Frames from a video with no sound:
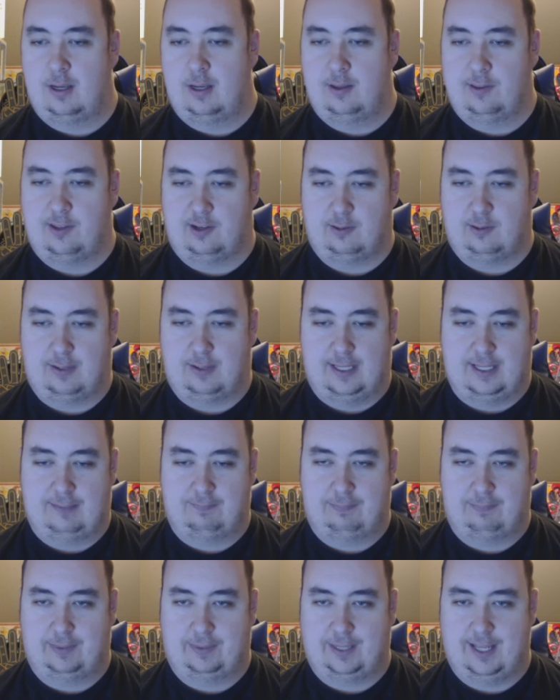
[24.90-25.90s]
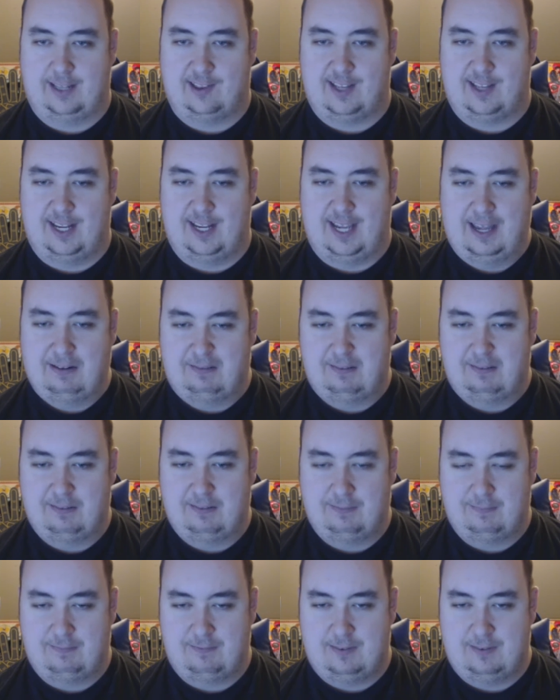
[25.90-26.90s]
So, let's dig in.
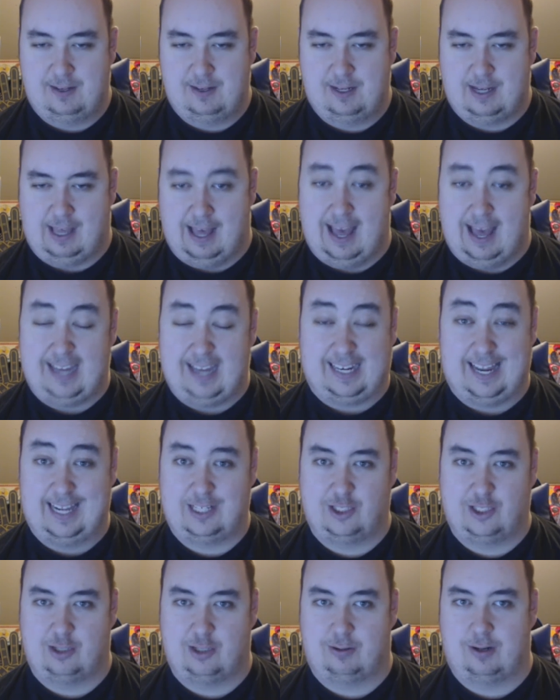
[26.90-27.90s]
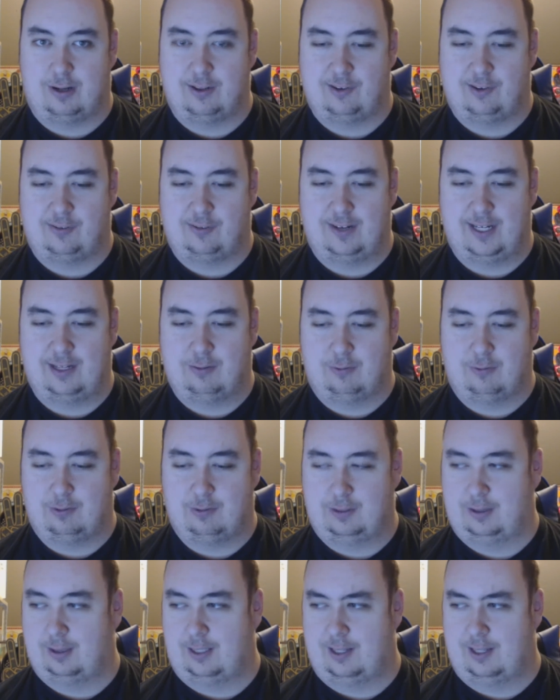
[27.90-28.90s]
I can't show it on screen, or at
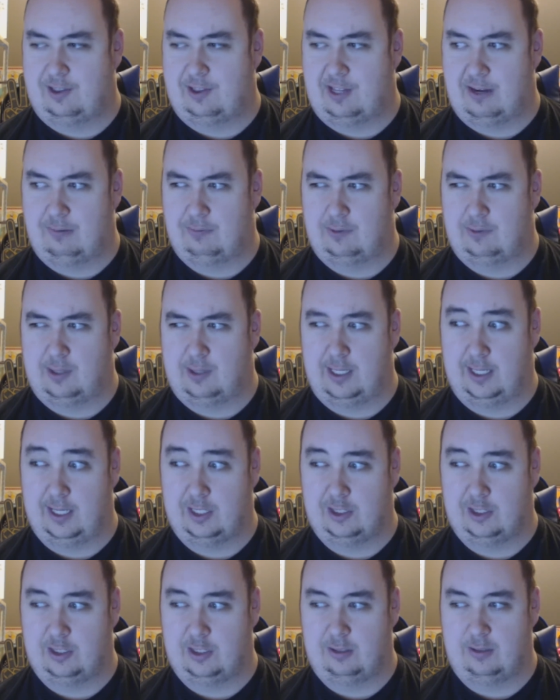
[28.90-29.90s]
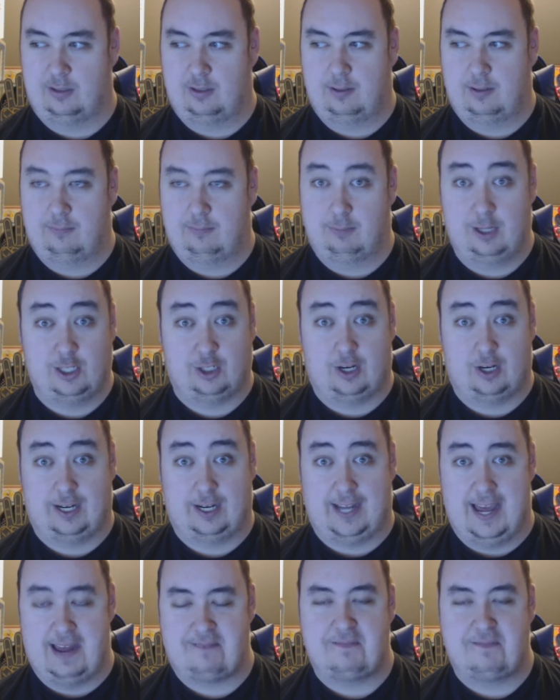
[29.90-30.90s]
least I don't think I should. Pretty sure I
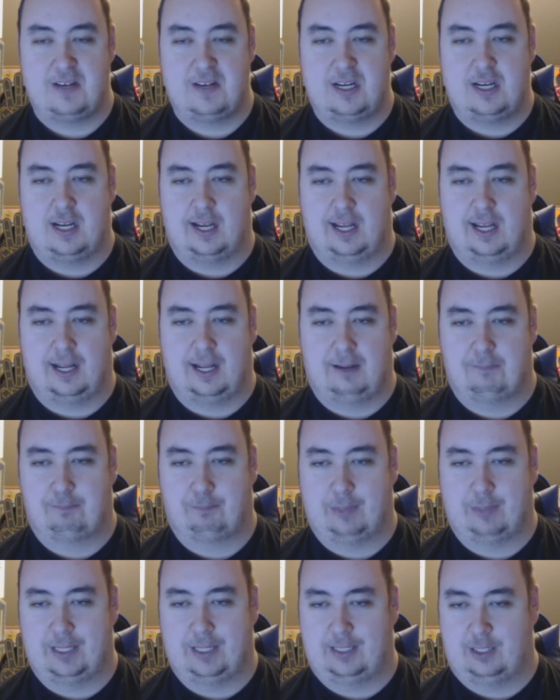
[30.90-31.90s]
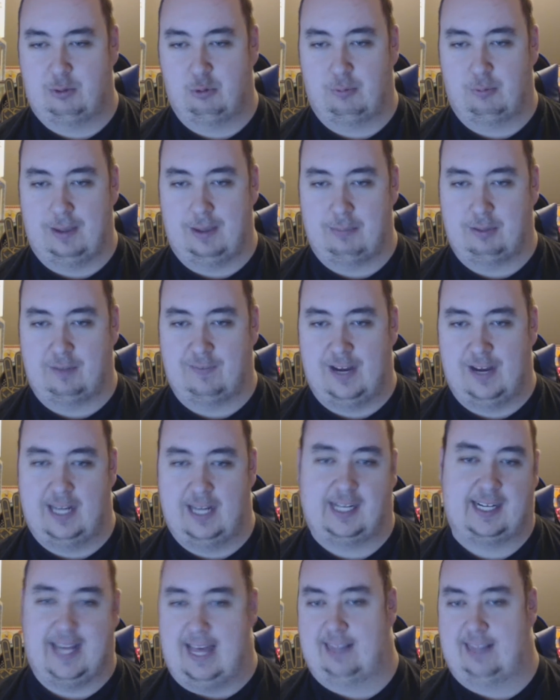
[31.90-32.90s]
can't. But you'll be able to find
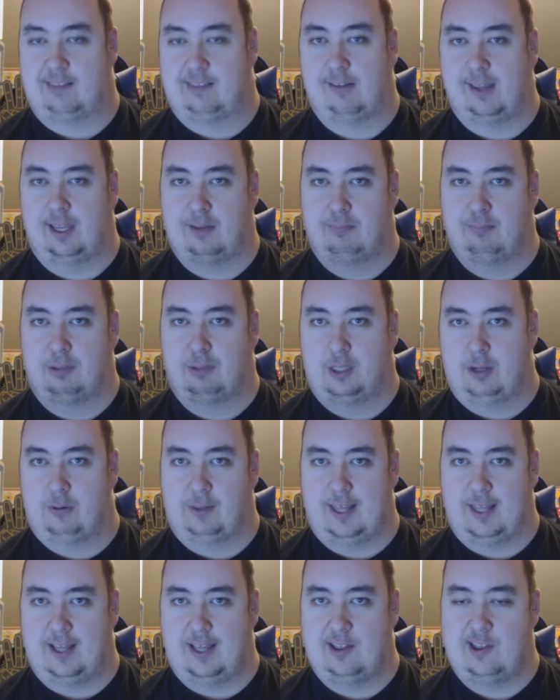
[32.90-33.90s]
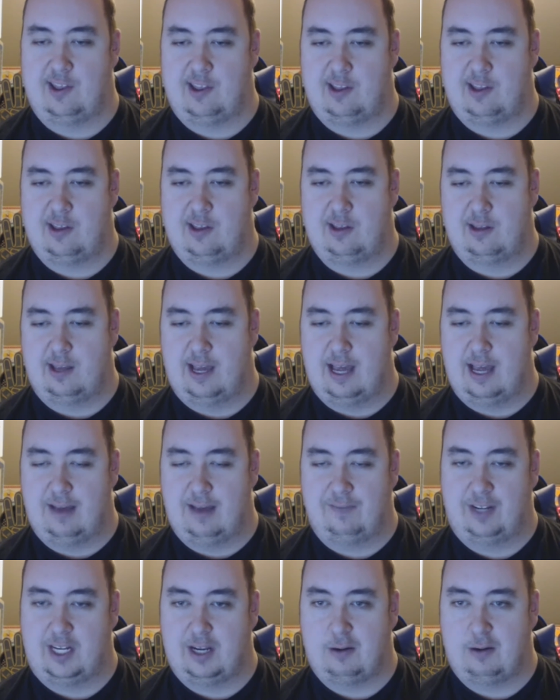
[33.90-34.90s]
it at the link below this
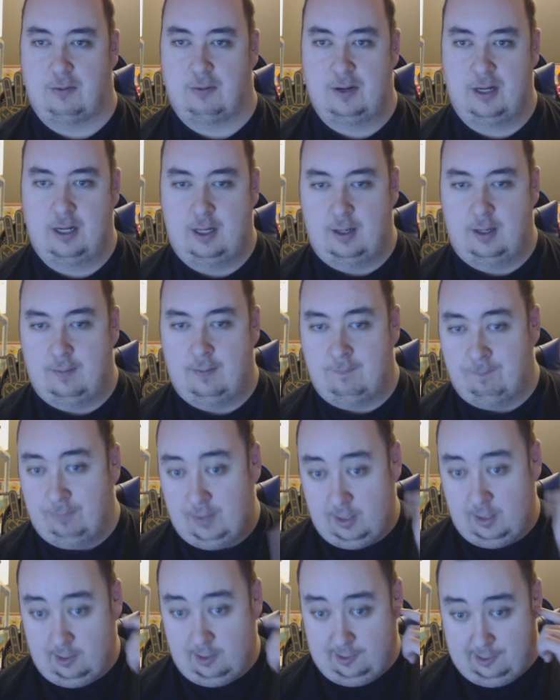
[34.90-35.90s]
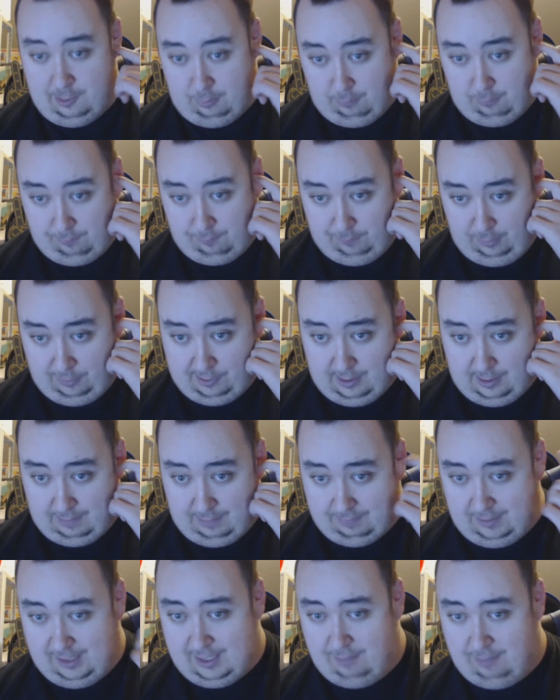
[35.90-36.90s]
video. So, first off,
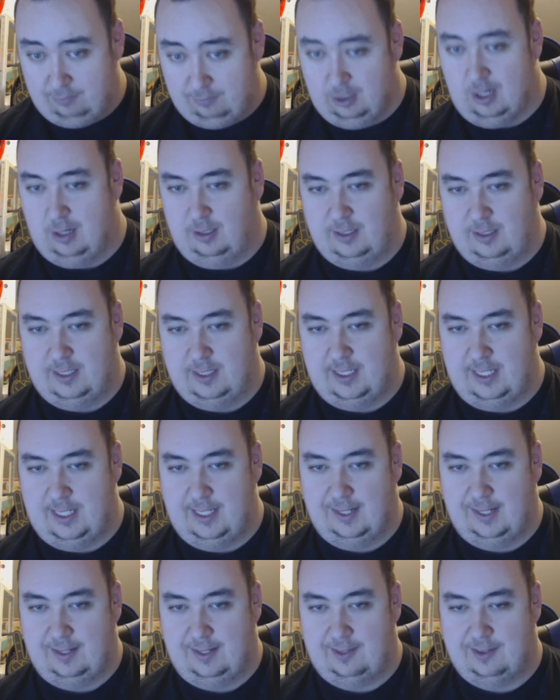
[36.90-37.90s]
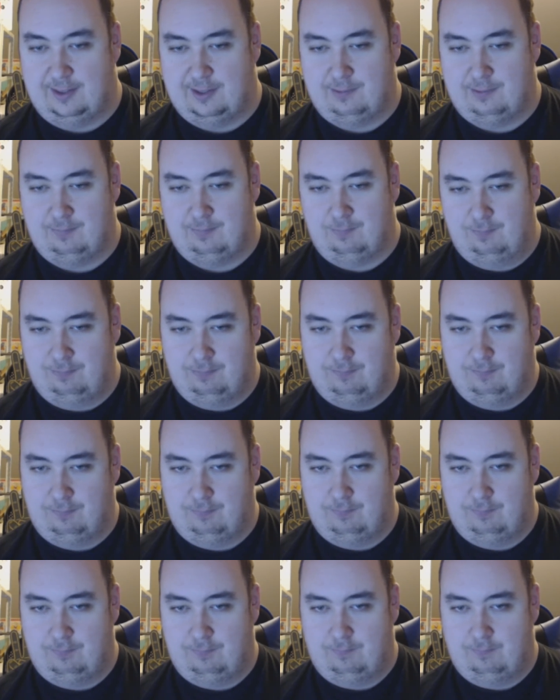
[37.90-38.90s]
the cover art is
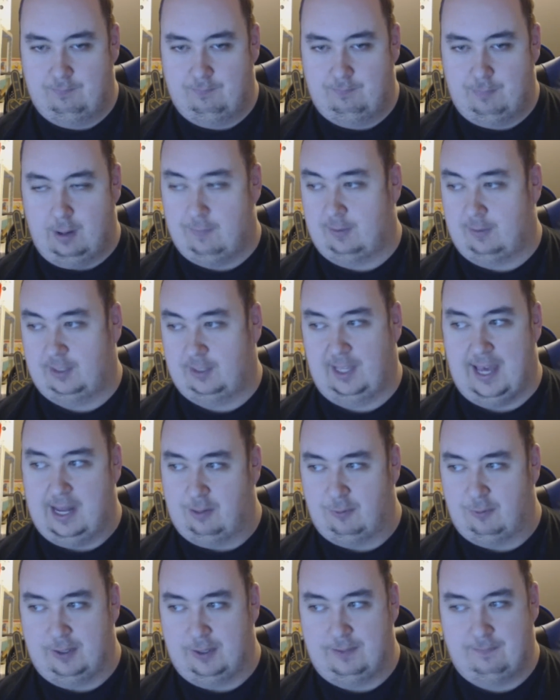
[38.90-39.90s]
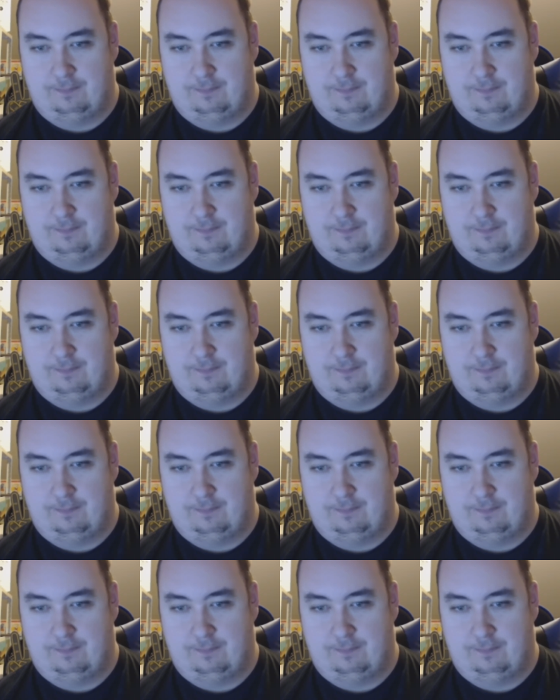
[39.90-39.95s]
perfectly adequate.